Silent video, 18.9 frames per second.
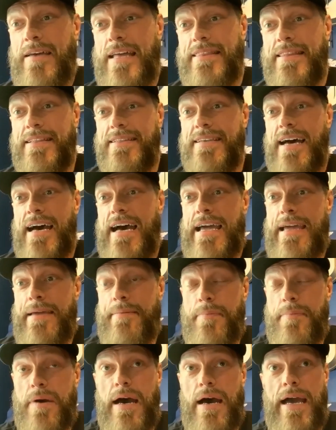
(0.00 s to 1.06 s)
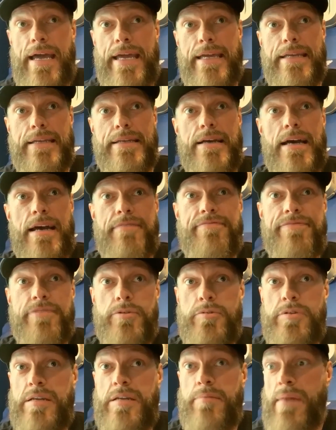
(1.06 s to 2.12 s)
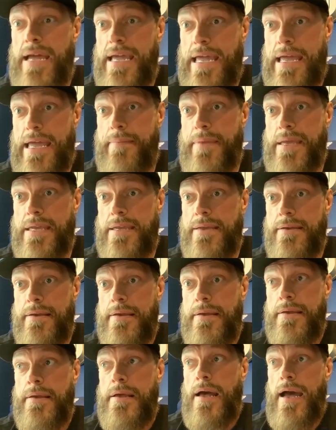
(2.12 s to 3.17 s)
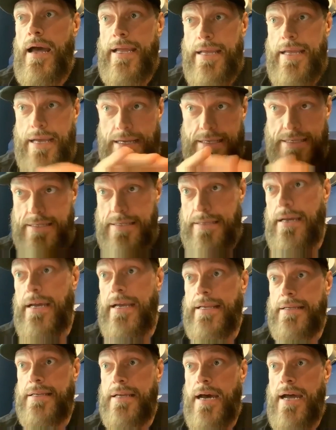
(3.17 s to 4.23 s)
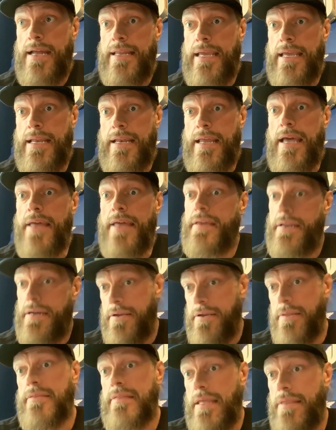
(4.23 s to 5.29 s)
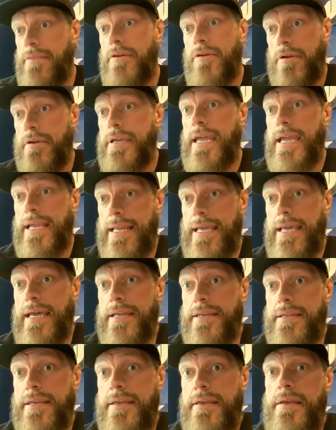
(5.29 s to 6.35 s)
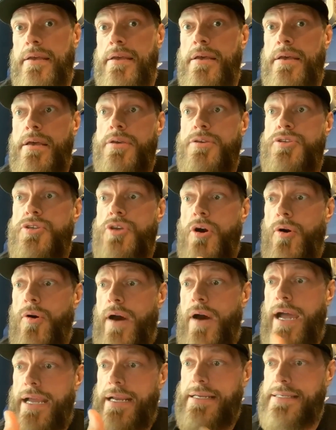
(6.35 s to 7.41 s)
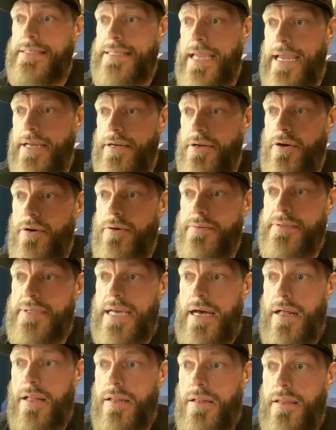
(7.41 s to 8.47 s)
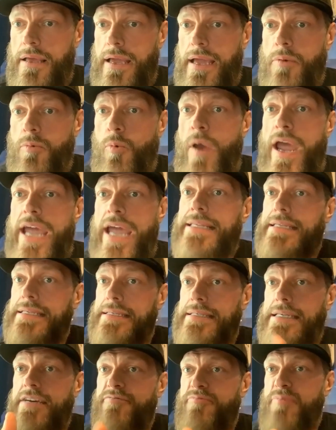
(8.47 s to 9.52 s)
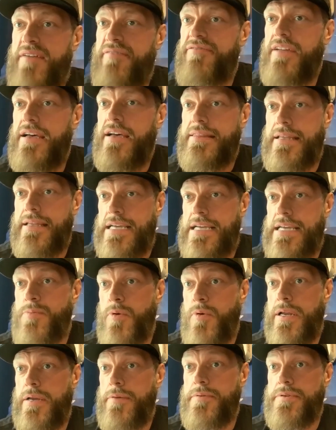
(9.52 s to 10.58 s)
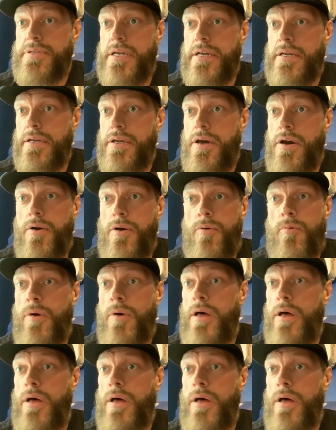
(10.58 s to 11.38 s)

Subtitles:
At the time, I flew into Miami. I got in, and then the hurricane hit. So I had to stay in a hotel and wait to see if my flight the next morning was going to go.